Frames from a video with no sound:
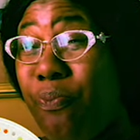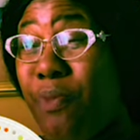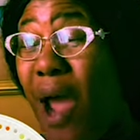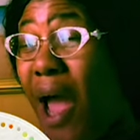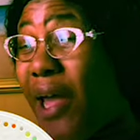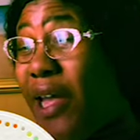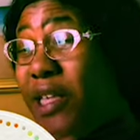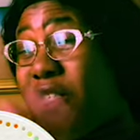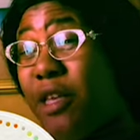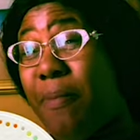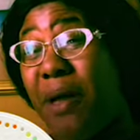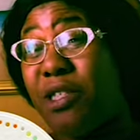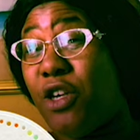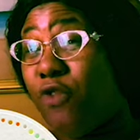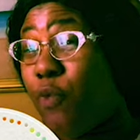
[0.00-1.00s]
I can't see
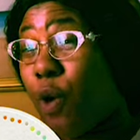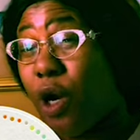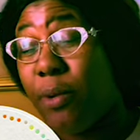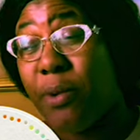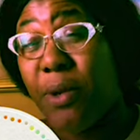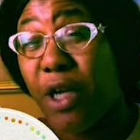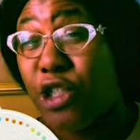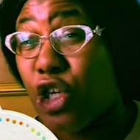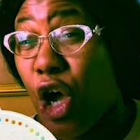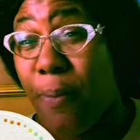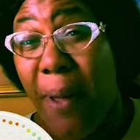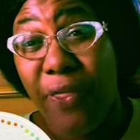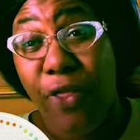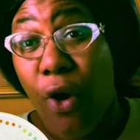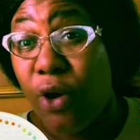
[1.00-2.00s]
myself working a job
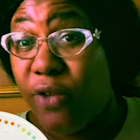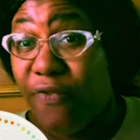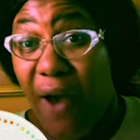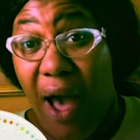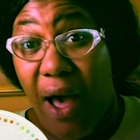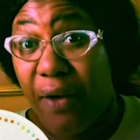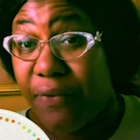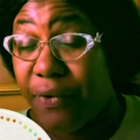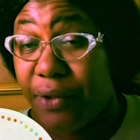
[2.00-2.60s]
at 35.